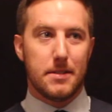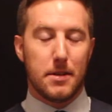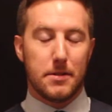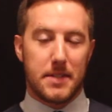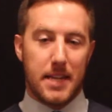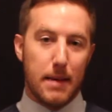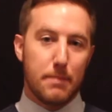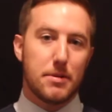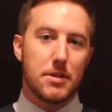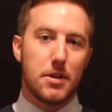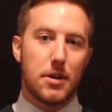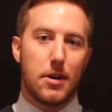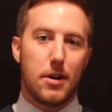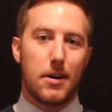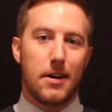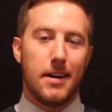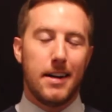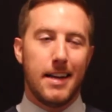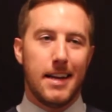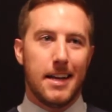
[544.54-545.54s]
So TIPS
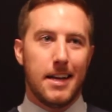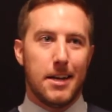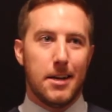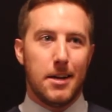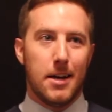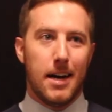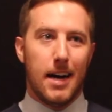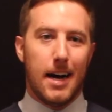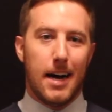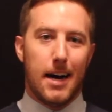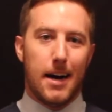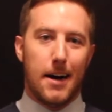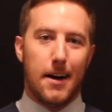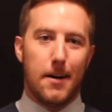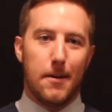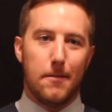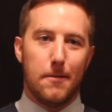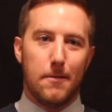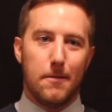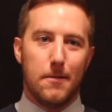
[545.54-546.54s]
are
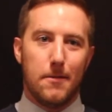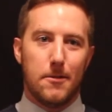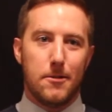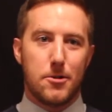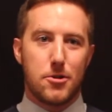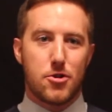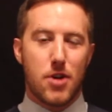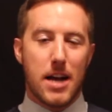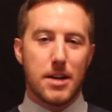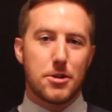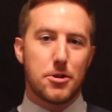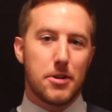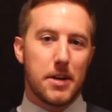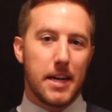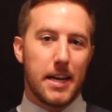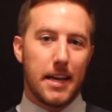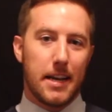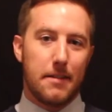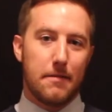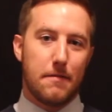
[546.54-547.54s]

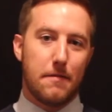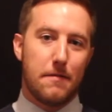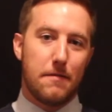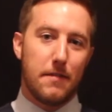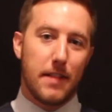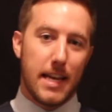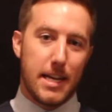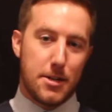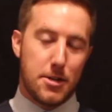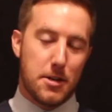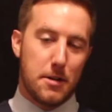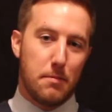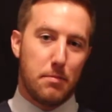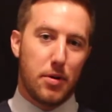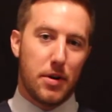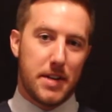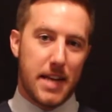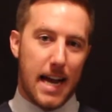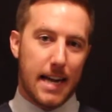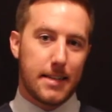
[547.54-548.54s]
Treasury inflation
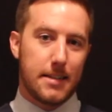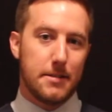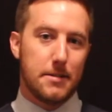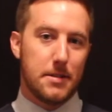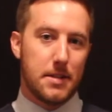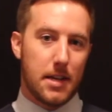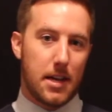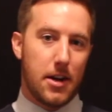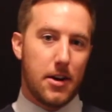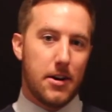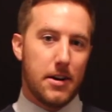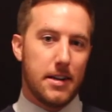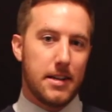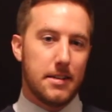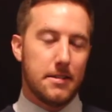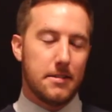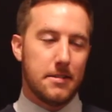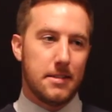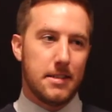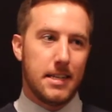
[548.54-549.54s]
protected
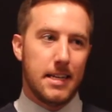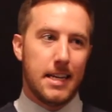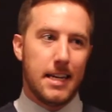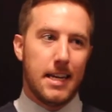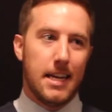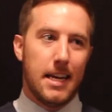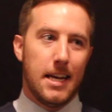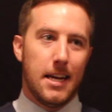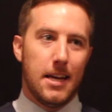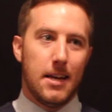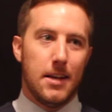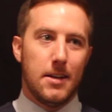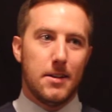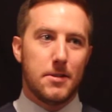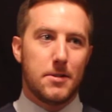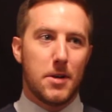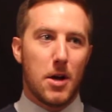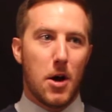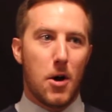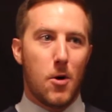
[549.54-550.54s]
securities.
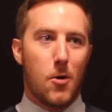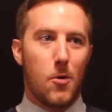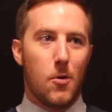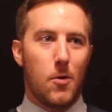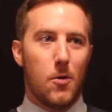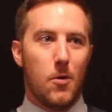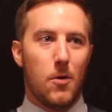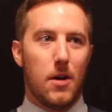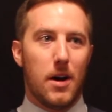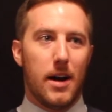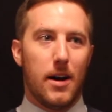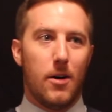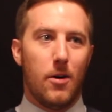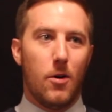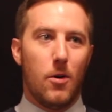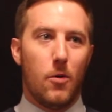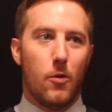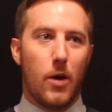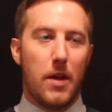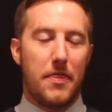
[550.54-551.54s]
So
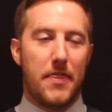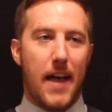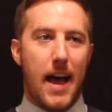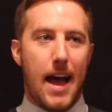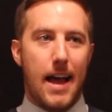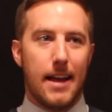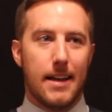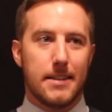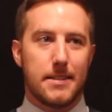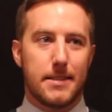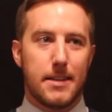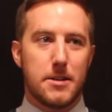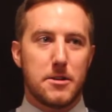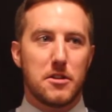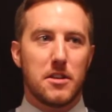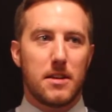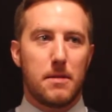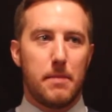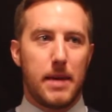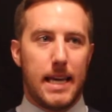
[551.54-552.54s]
what that
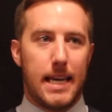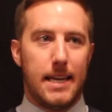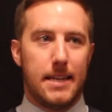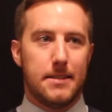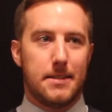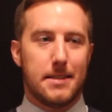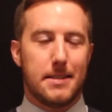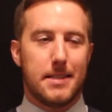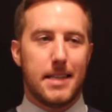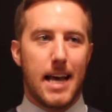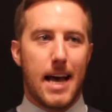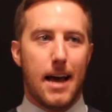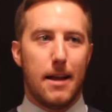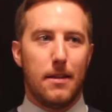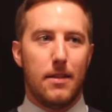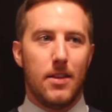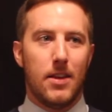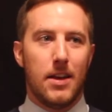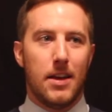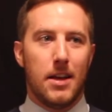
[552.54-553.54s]
essentially means is
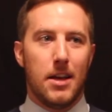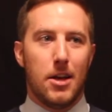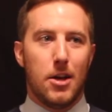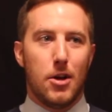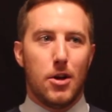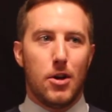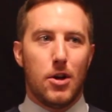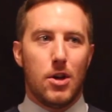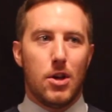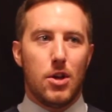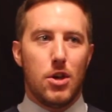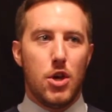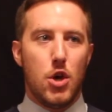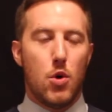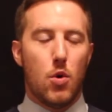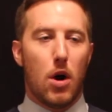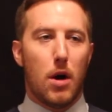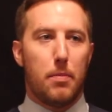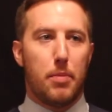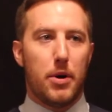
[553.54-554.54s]
that
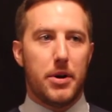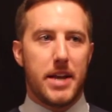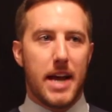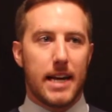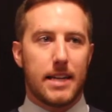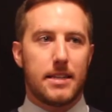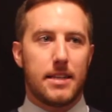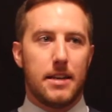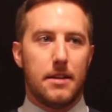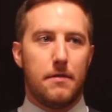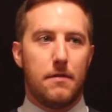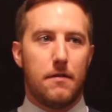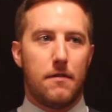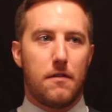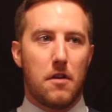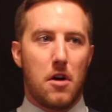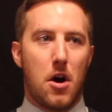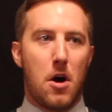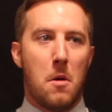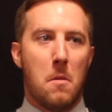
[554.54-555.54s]
you are protected
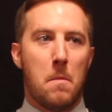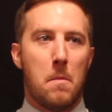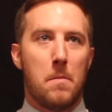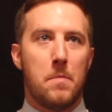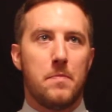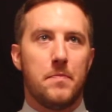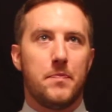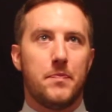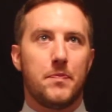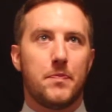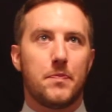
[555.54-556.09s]
from